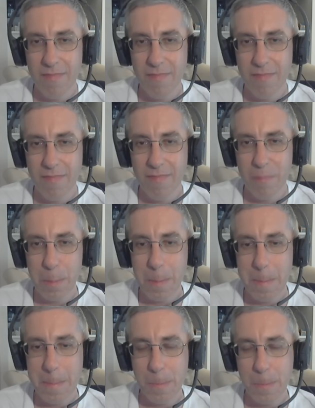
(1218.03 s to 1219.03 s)

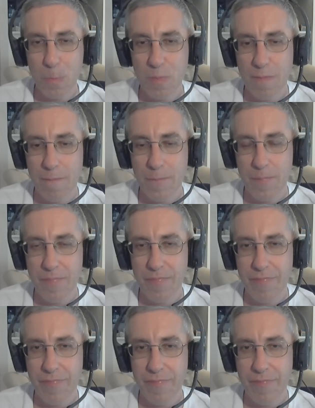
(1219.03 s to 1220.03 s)

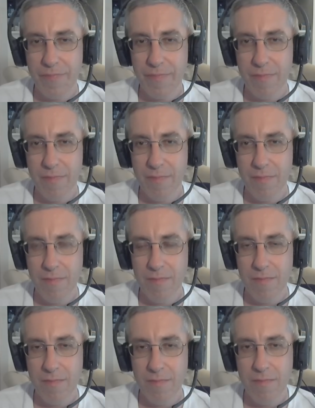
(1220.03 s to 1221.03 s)

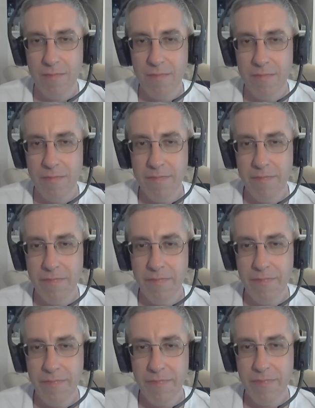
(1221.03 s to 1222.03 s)

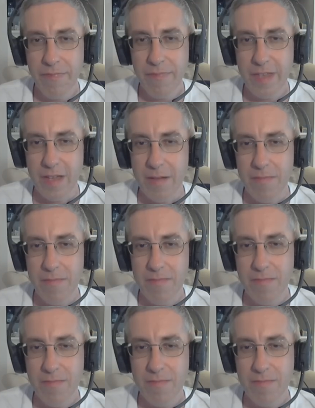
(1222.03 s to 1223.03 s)

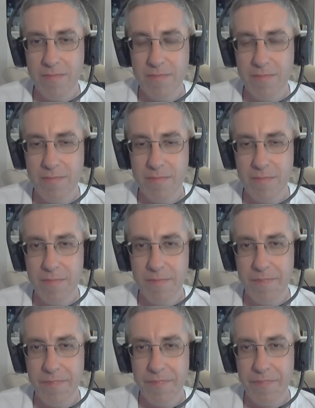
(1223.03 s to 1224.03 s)

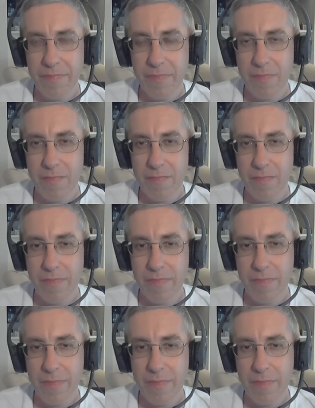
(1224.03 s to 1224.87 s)
[no speech]